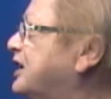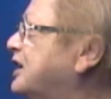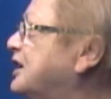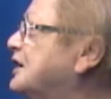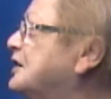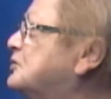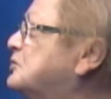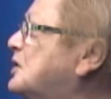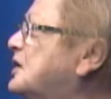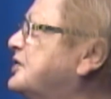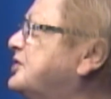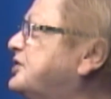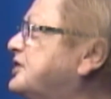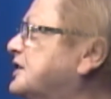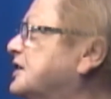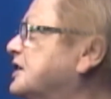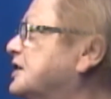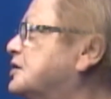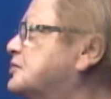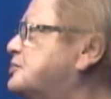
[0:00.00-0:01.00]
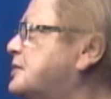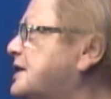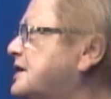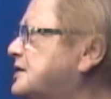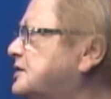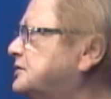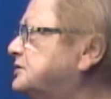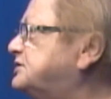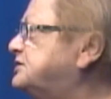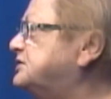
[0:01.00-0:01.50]
And one thing
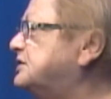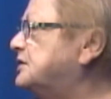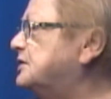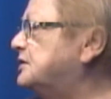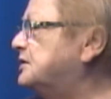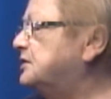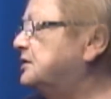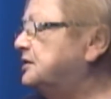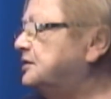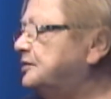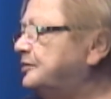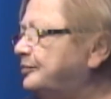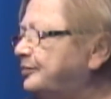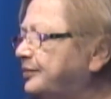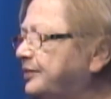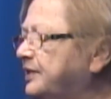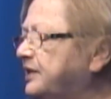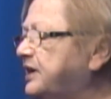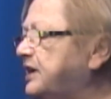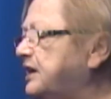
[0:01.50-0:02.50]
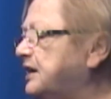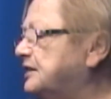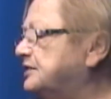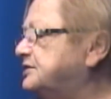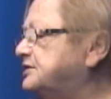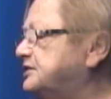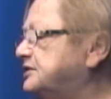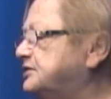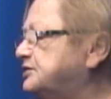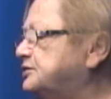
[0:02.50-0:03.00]
about
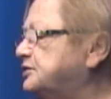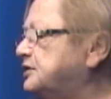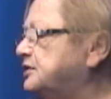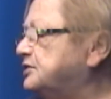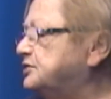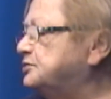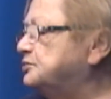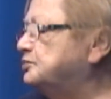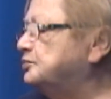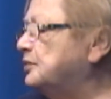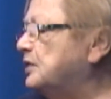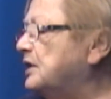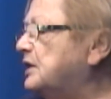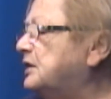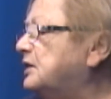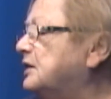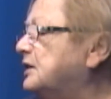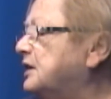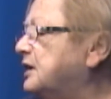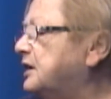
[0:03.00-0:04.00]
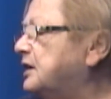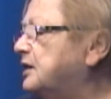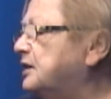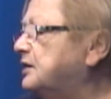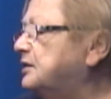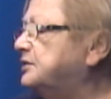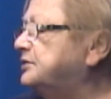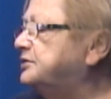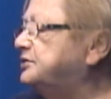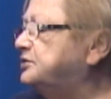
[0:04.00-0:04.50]
cats is, as well
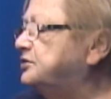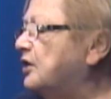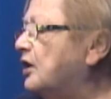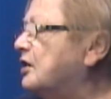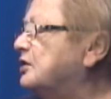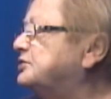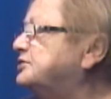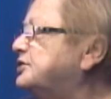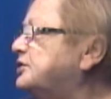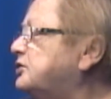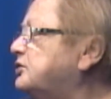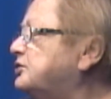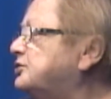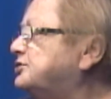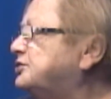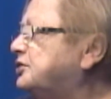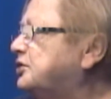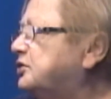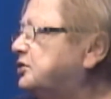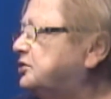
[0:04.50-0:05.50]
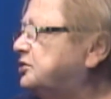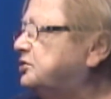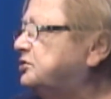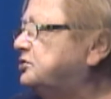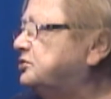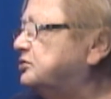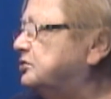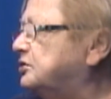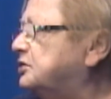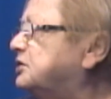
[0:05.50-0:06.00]
as dogs that you
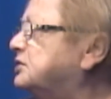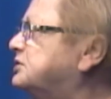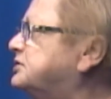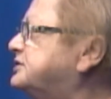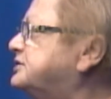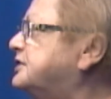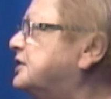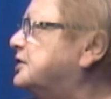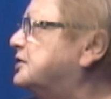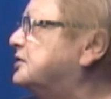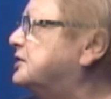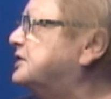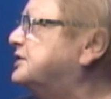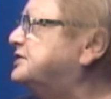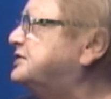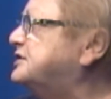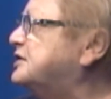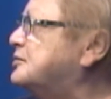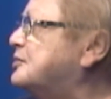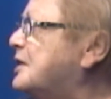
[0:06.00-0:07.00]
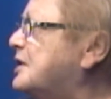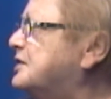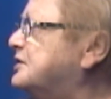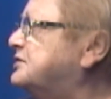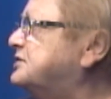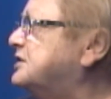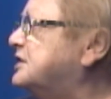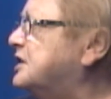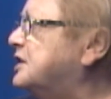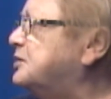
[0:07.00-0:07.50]
should consider, is the amount of
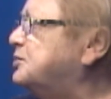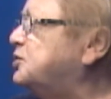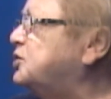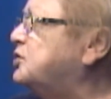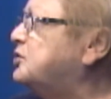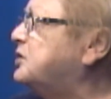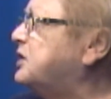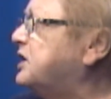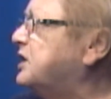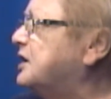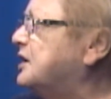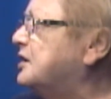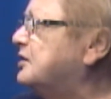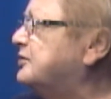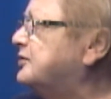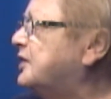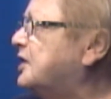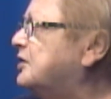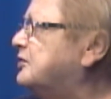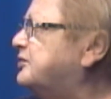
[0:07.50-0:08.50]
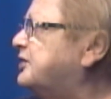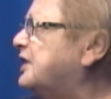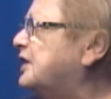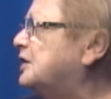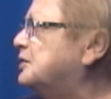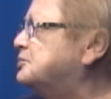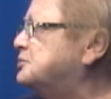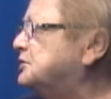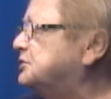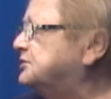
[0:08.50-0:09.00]
time you have
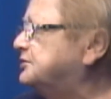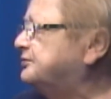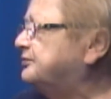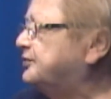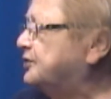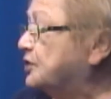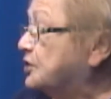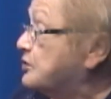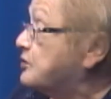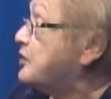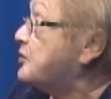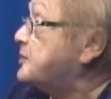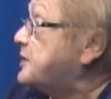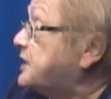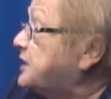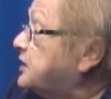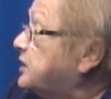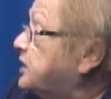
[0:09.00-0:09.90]
available for grooming.